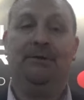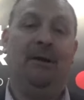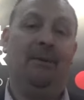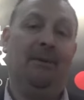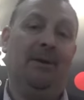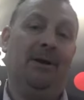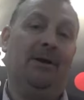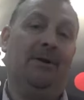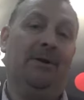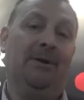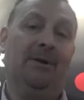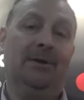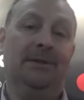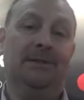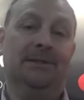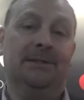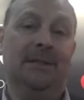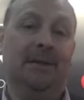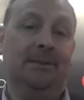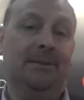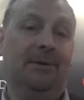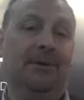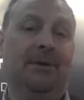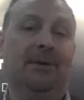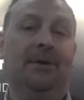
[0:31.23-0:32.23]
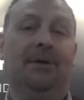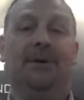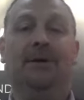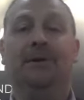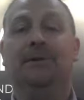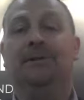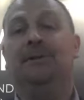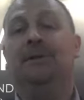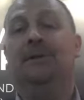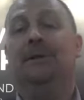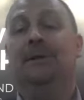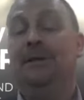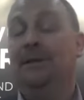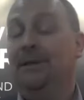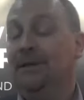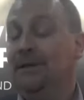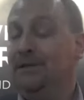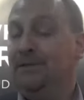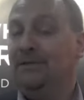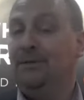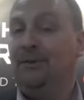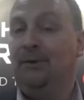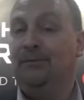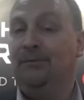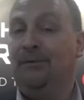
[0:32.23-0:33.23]
credit cards, debit cards,
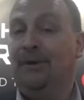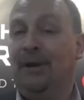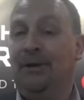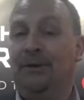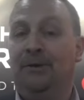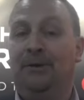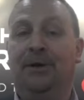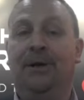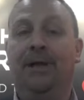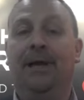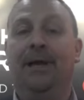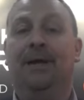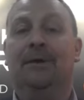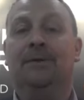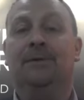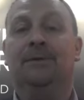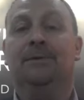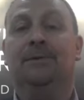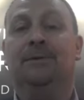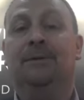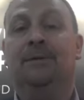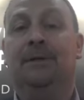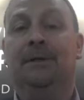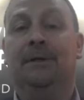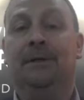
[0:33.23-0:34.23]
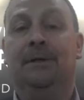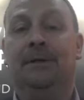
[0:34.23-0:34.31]
stored value accounts,